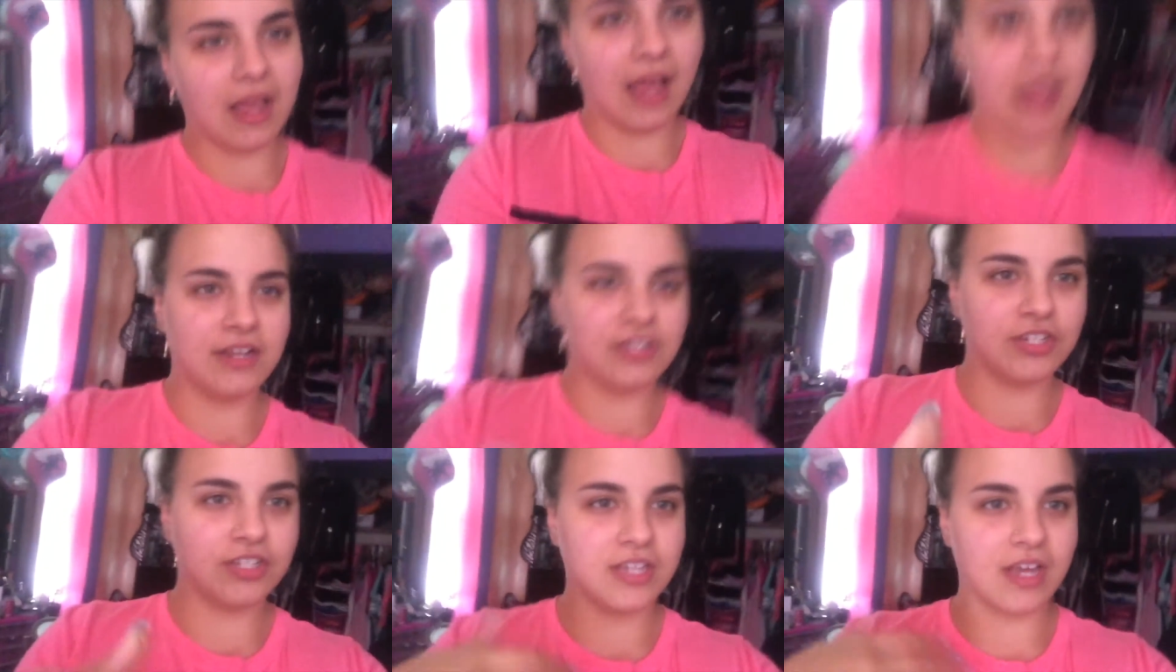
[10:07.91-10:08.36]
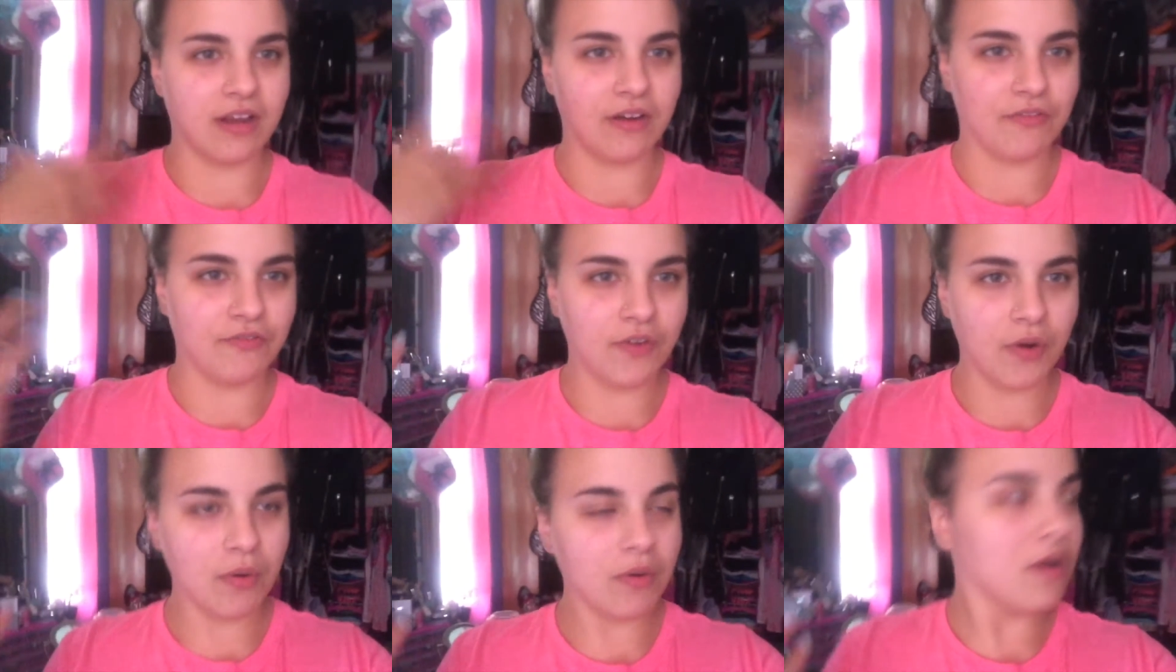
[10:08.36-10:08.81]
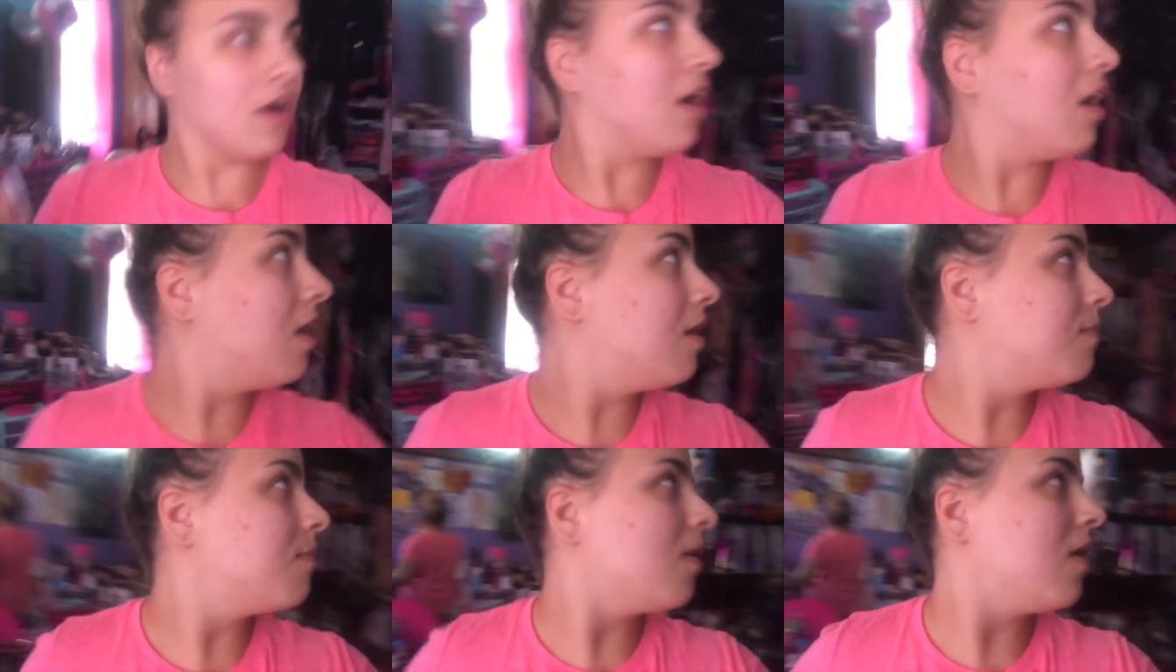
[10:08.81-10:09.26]
I just got a phone
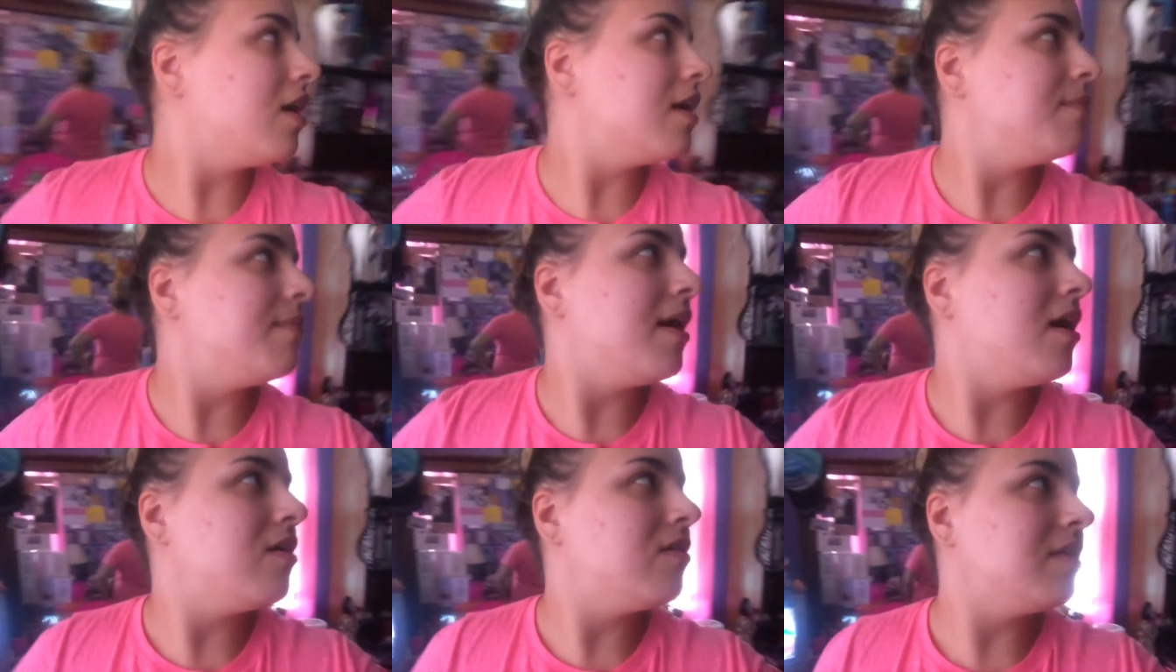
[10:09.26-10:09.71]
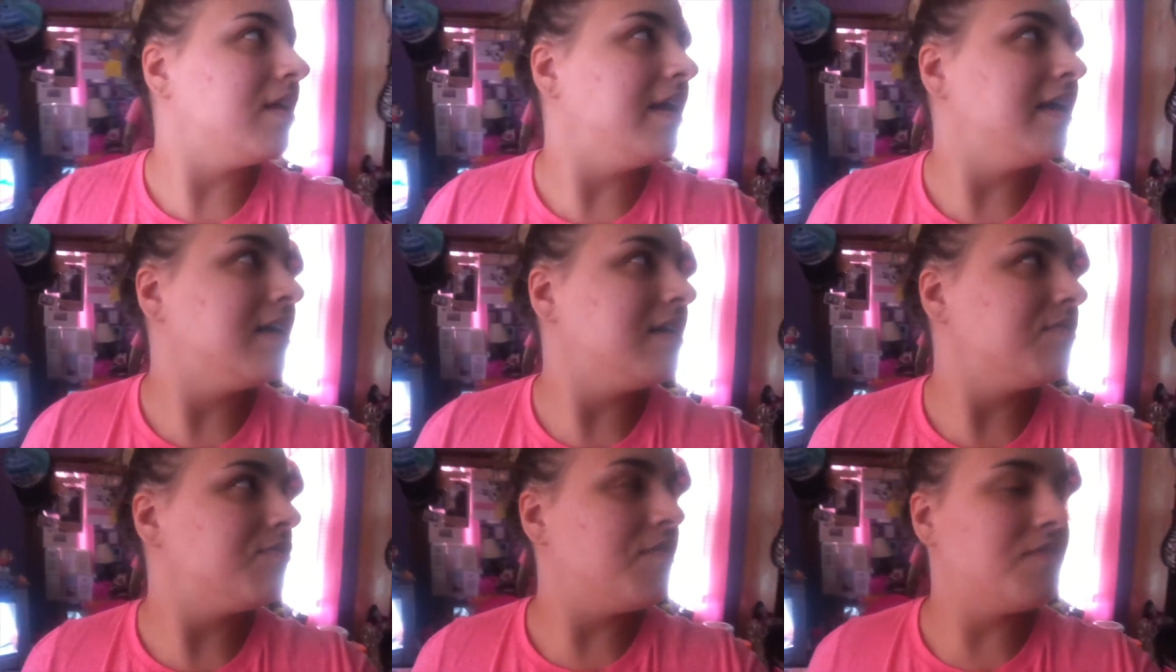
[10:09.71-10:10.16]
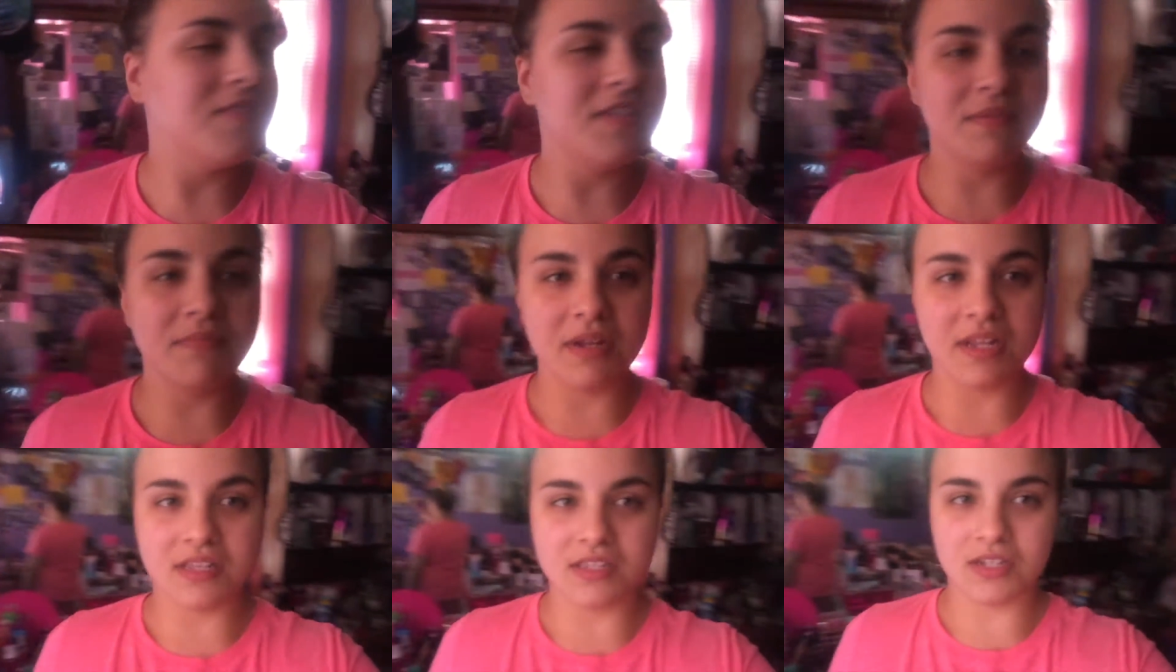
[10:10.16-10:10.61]
call probably about like
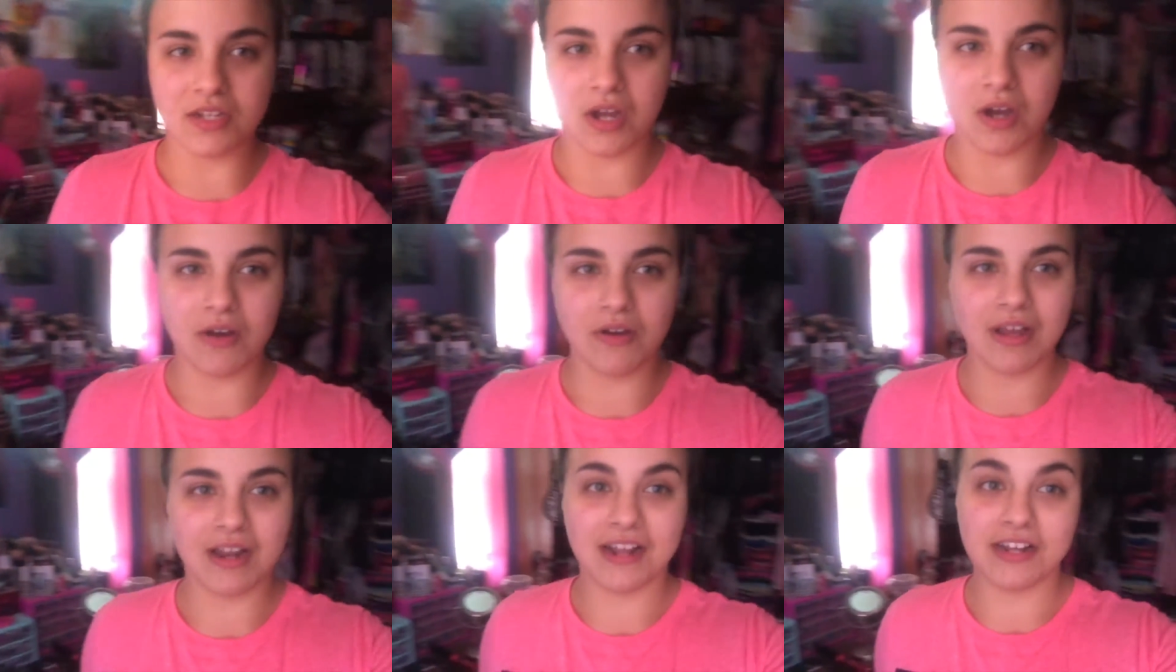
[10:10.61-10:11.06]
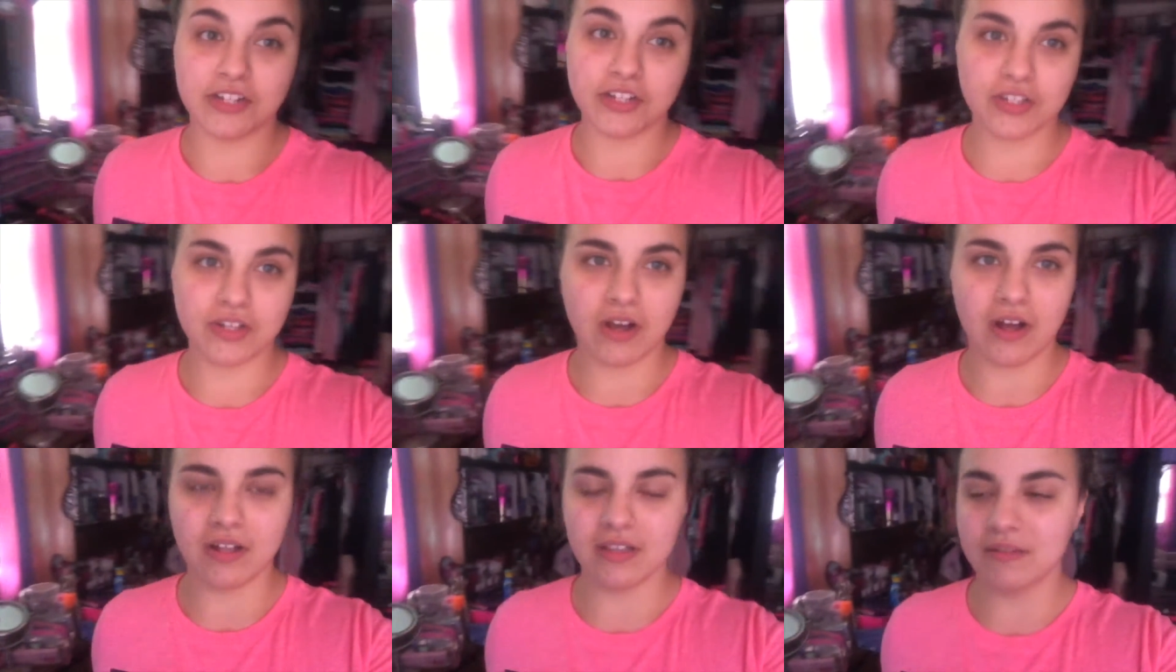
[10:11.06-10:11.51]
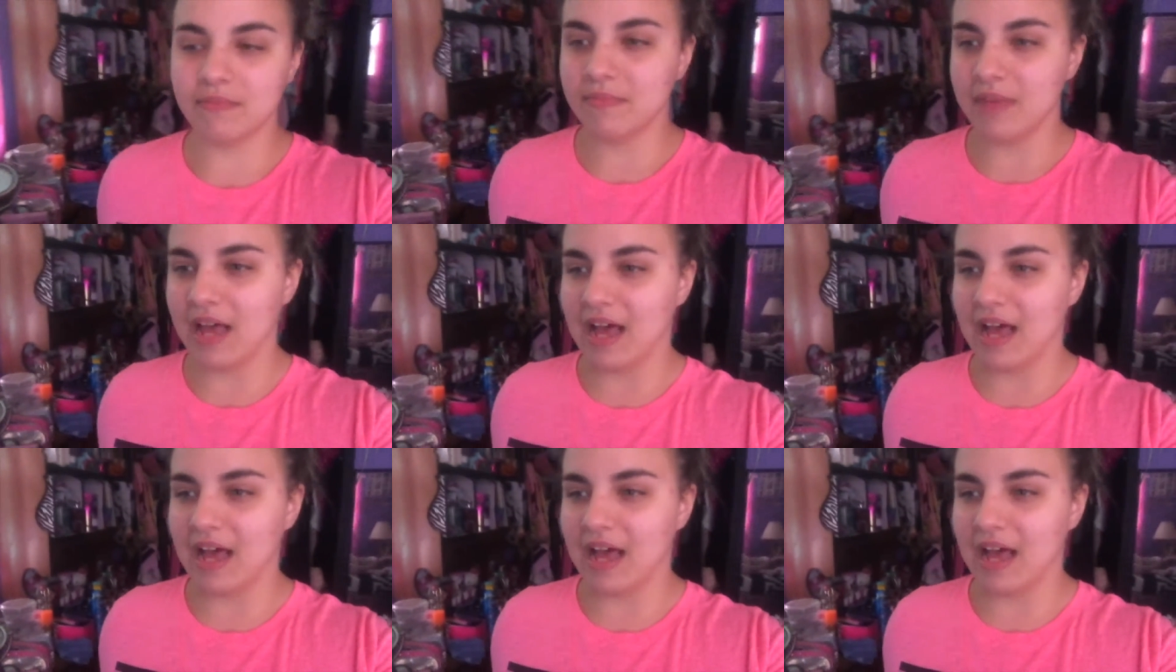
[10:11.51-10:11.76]
15 minutes ago and I just called them